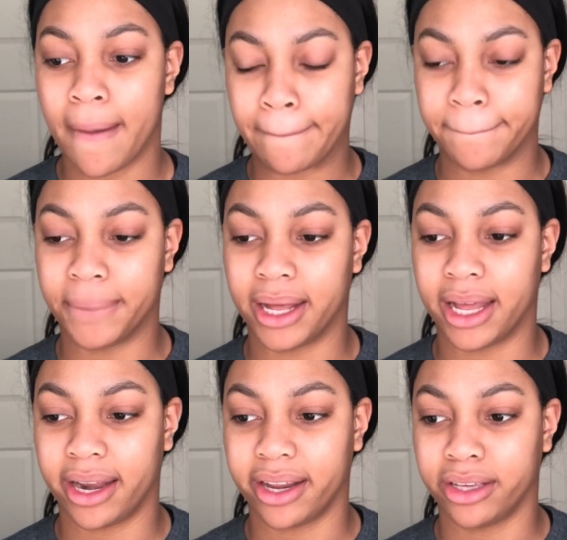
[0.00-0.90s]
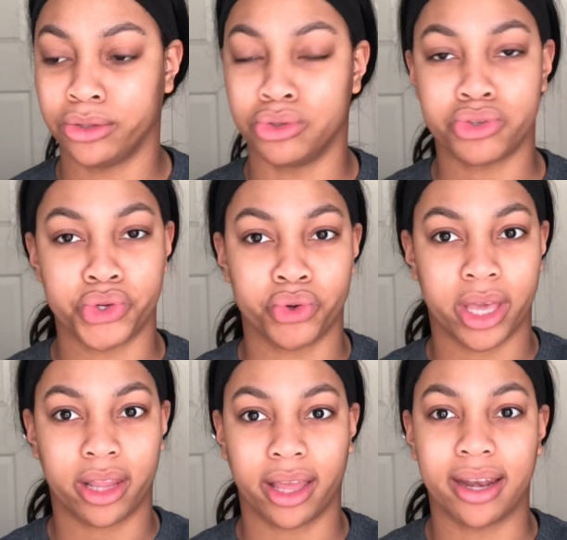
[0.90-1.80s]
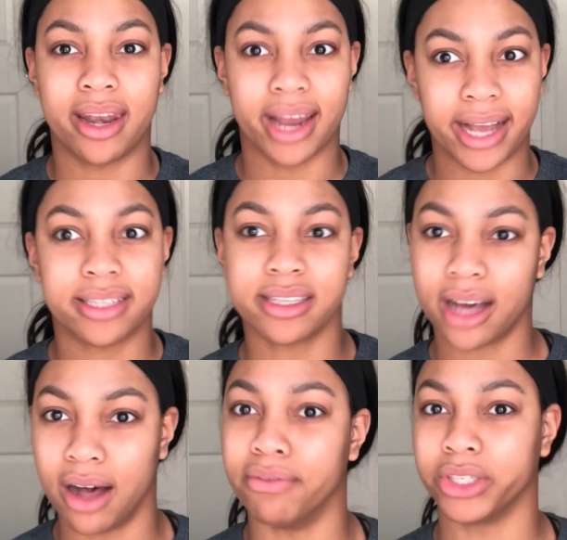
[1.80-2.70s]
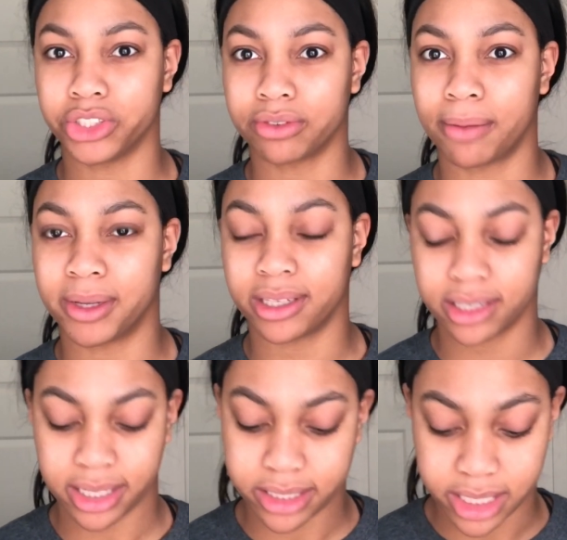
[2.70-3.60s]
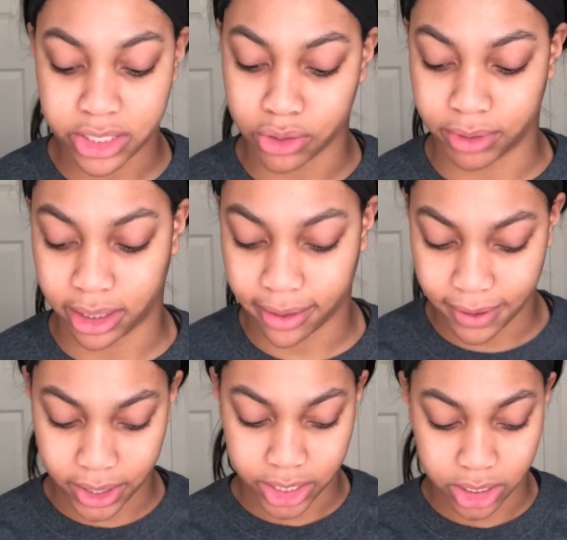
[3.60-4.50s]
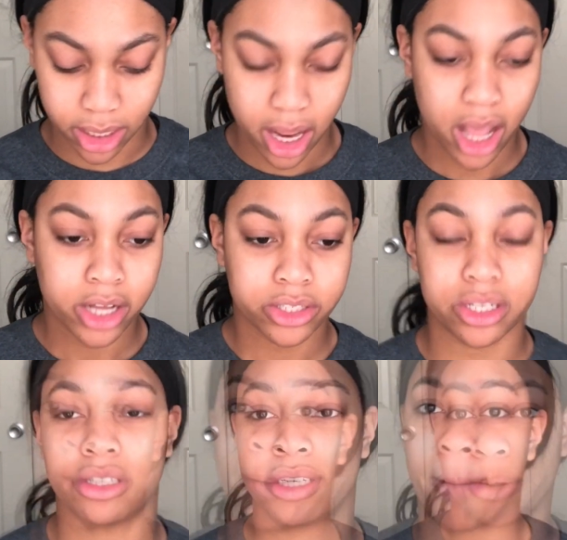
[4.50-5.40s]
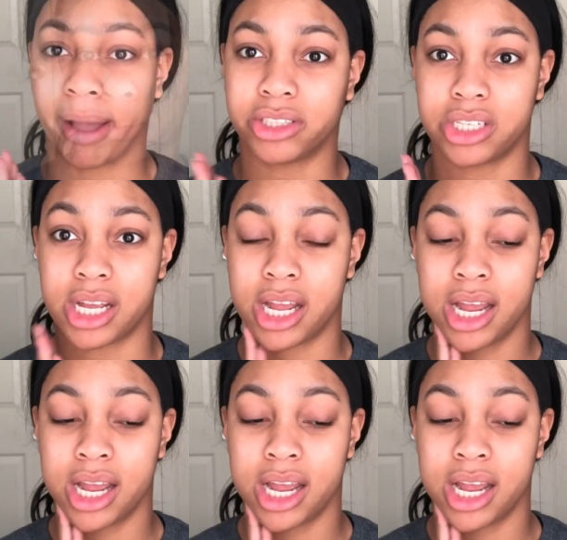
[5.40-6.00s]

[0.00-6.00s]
but you still get like nice coverage from it. It's a really good foundation. So today I'm actually